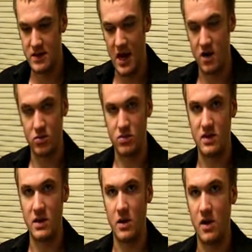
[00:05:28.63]
terrible
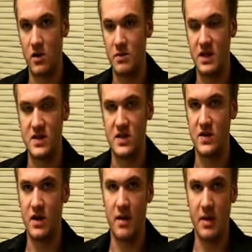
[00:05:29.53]
in the long run because you
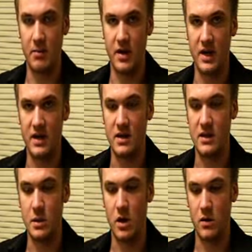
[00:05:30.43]
do not make money in
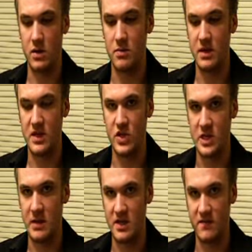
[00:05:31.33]
the long run because your
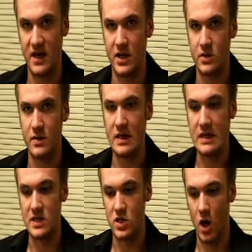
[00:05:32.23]
expected value
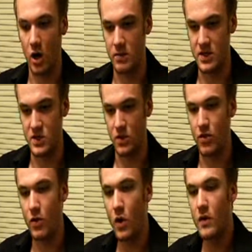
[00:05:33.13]
is garbage. So
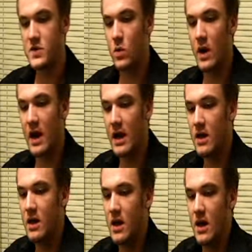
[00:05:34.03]
throw those
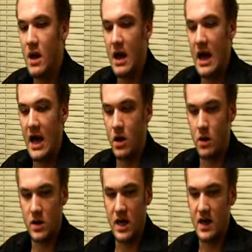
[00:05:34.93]
away at
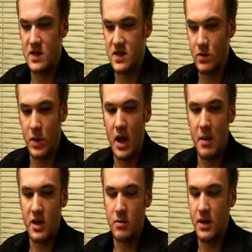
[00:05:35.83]
all costs. It will not
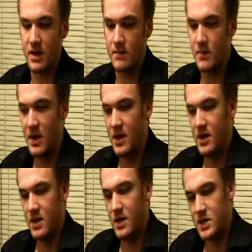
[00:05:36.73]
make you money.
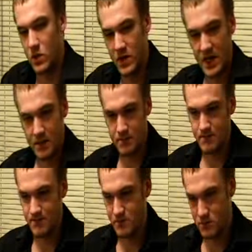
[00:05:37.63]
So again,
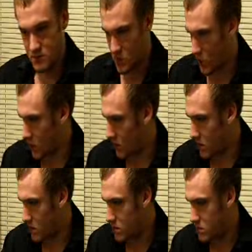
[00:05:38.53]
going
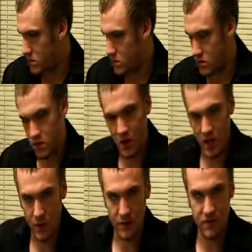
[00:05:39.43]
over all
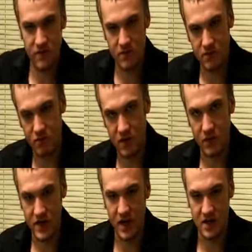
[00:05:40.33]
that we've
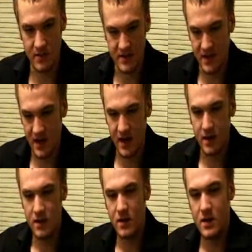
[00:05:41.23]
briefly talked about today.